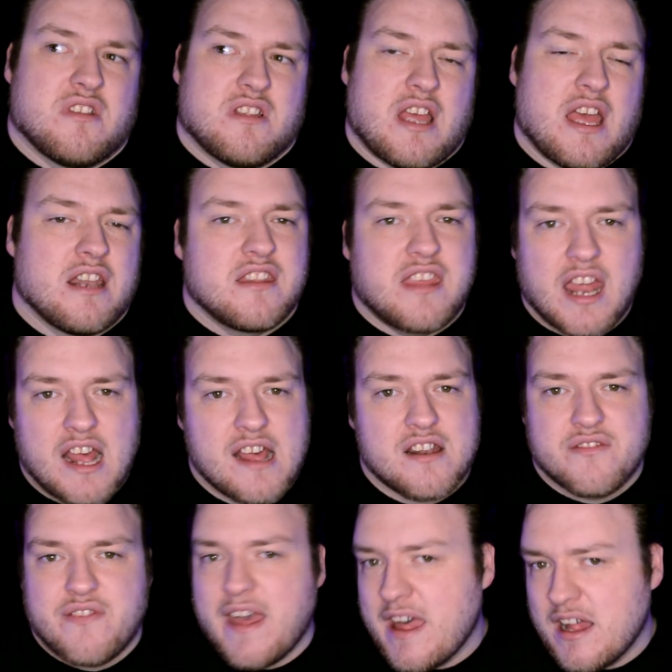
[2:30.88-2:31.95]
and get out
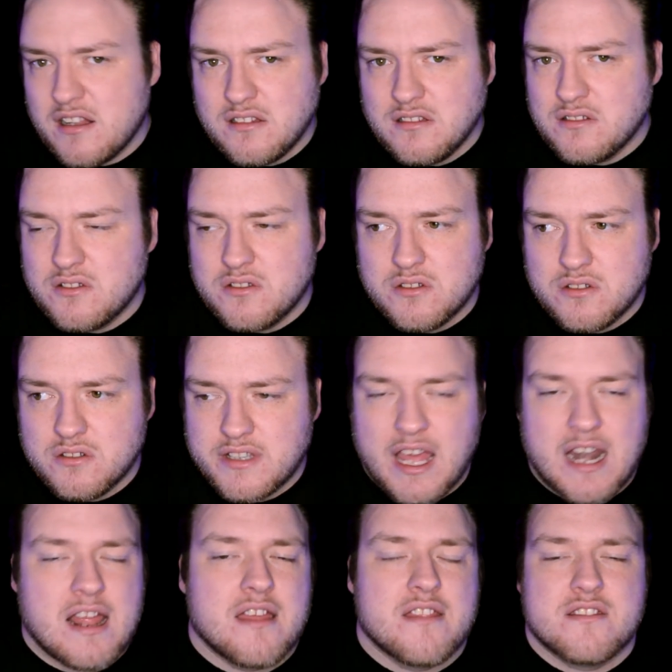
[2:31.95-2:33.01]
of hell, or
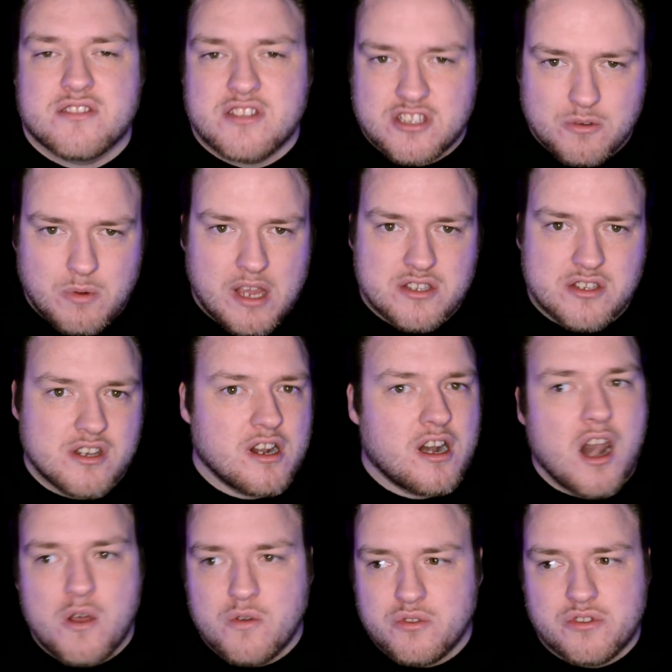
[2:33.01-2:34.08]
get out of the situation and
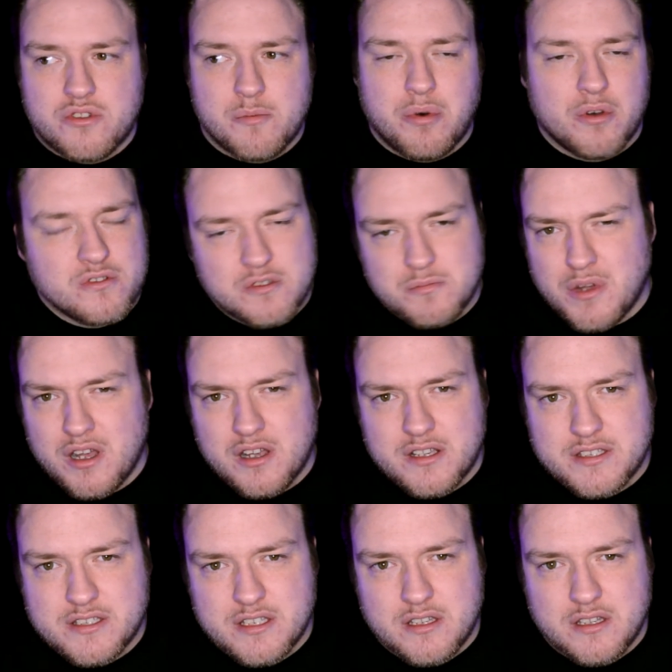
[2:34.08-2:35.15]
close the puzzle
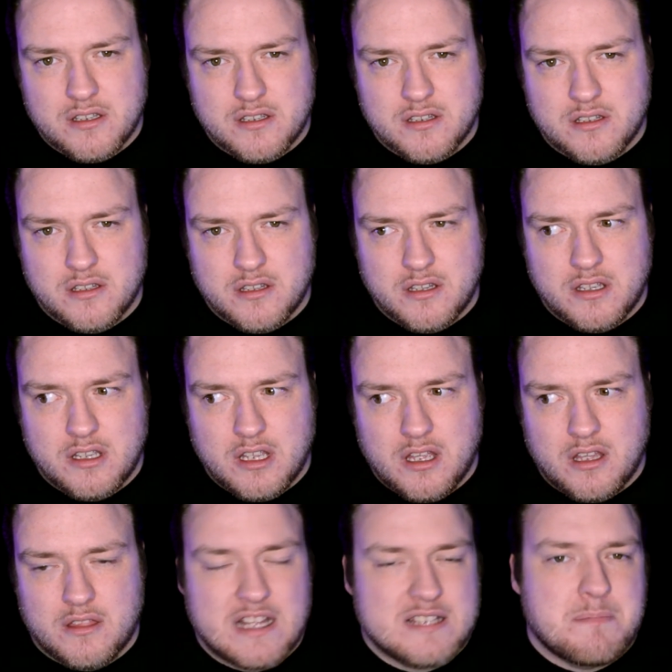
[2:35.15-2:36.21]
box.
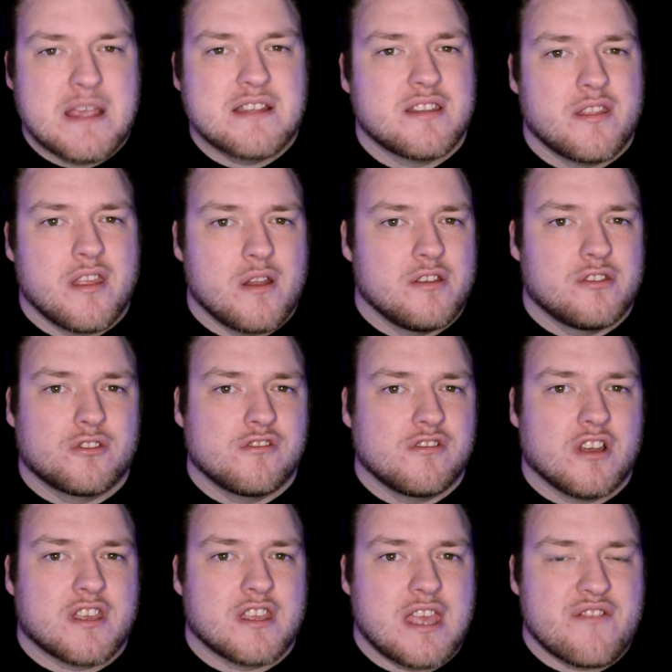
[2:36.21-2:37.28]
That's basically the only story
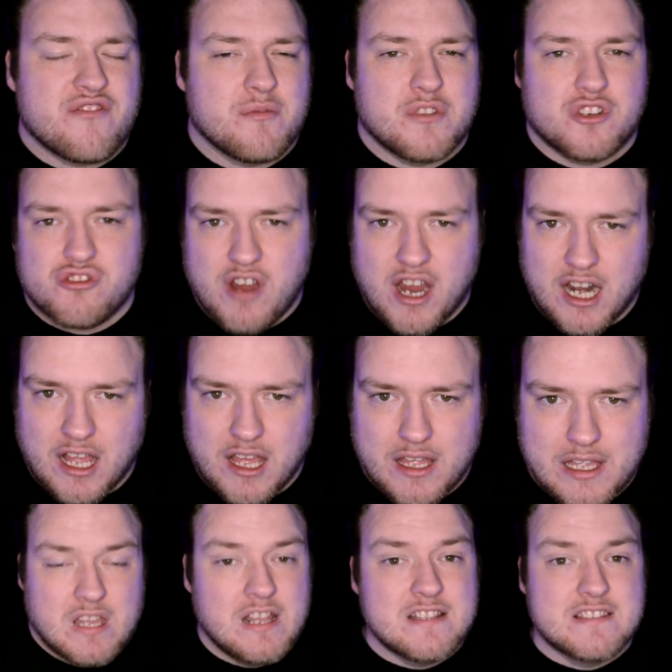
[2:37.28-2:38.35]
I can get from the trailer.
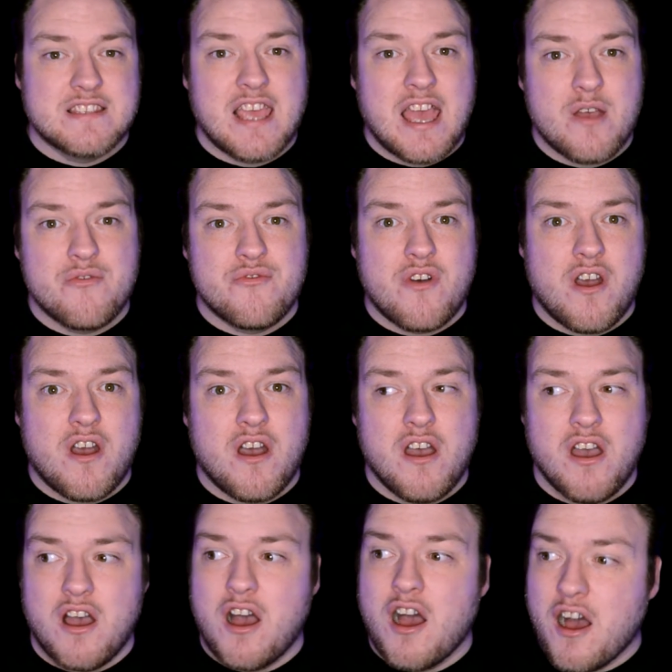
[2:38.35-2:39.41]
Let's see how far
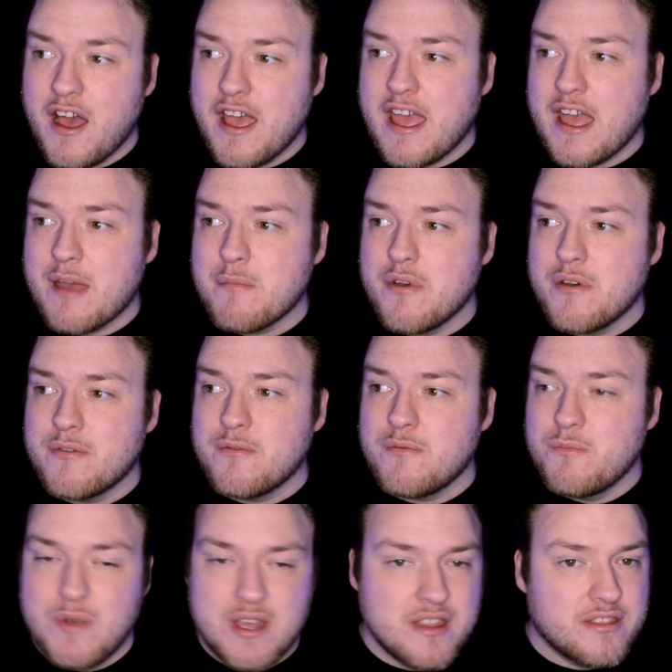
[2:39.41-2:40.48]
I am
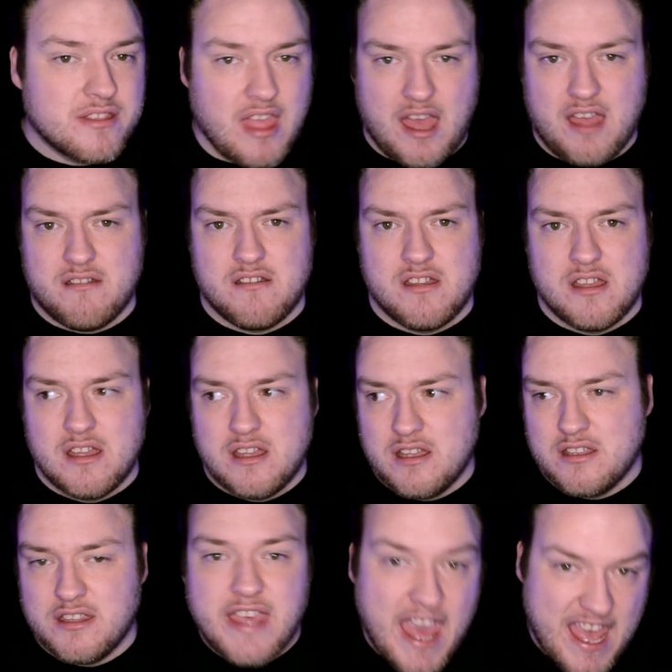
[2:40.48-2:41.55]
with that
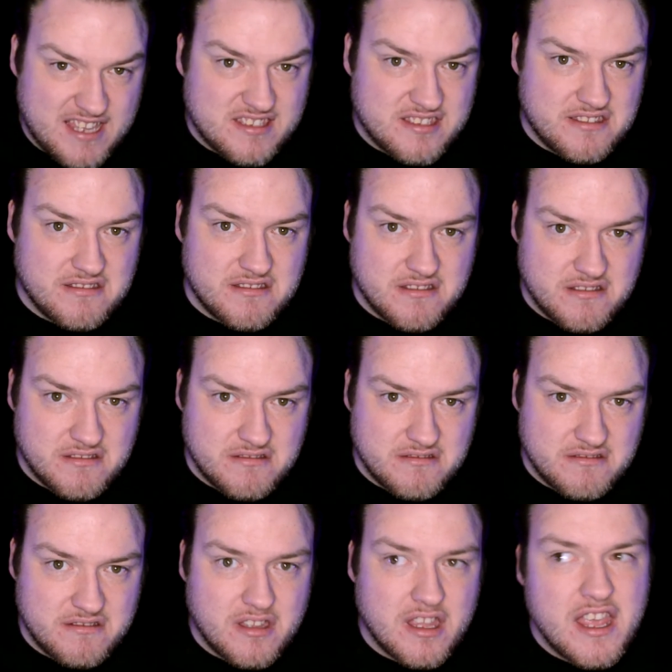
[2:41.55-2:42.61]
guess.
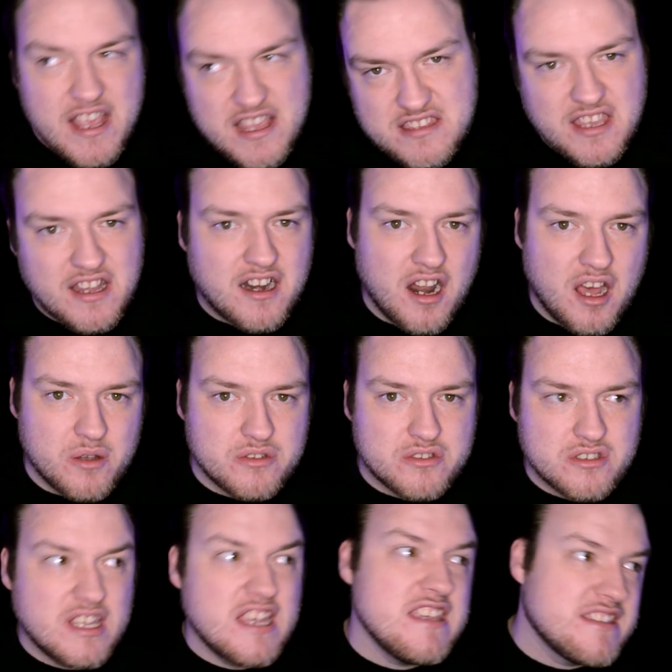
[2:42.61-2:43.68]
Is it
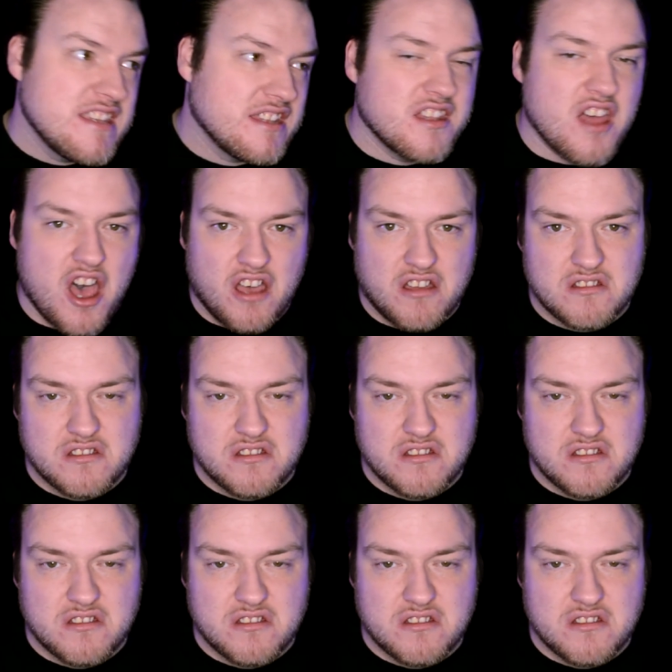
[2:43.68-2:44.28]
close? Is it not?